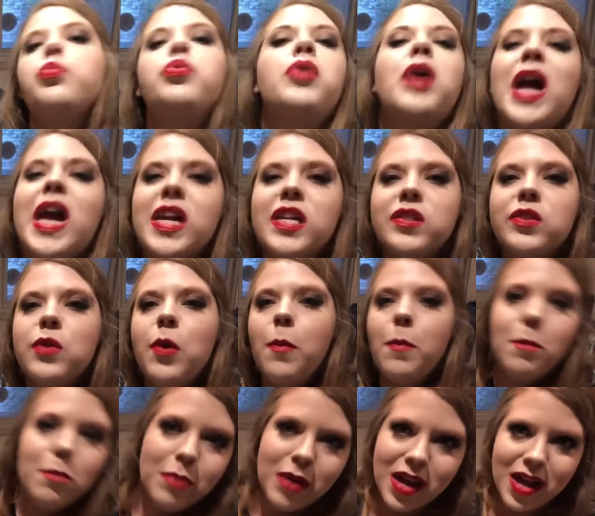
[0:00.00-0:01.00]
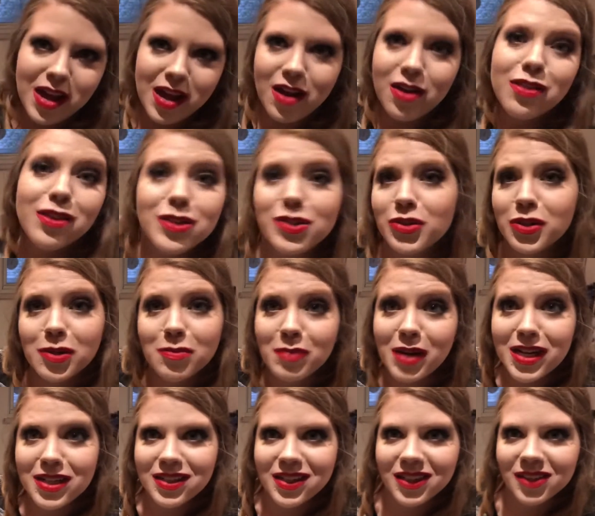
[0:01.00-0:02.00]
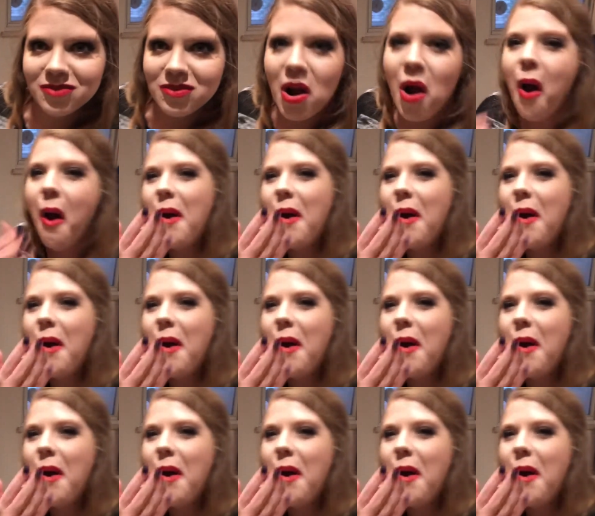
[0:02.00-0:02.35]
Praise be. These are amazing.